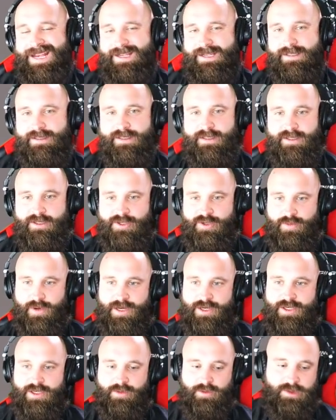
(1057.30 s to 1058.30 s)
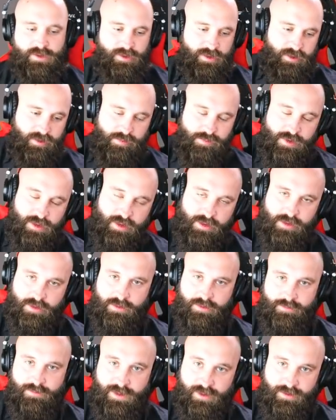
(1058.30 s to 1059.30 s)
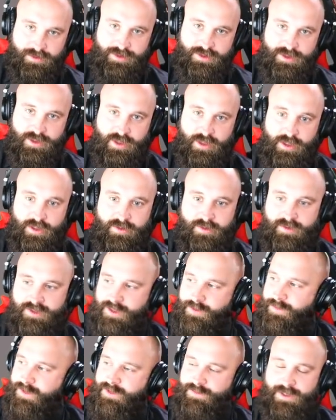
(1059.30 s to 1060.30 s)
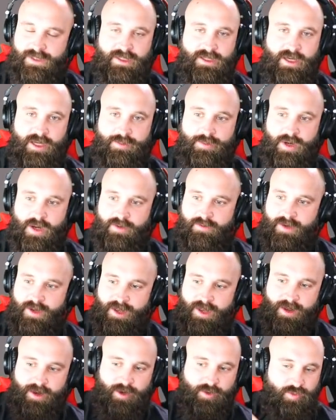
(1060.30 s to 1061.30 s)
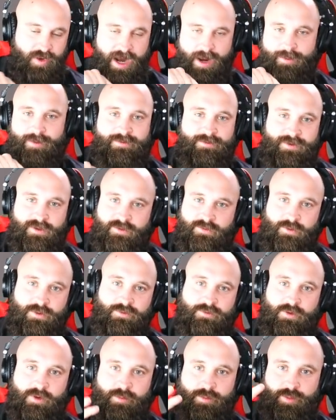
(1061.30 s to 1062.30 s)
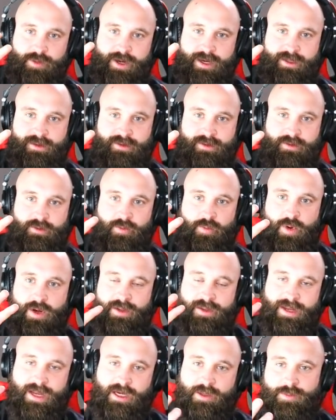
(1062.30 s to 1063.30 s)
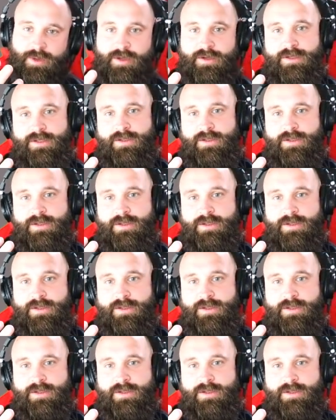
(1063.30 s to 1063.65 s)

in this situation. It was in their middle, middle of the turn. Somebody's about to cut them off. Grab a fistful of front brake while the handlebars are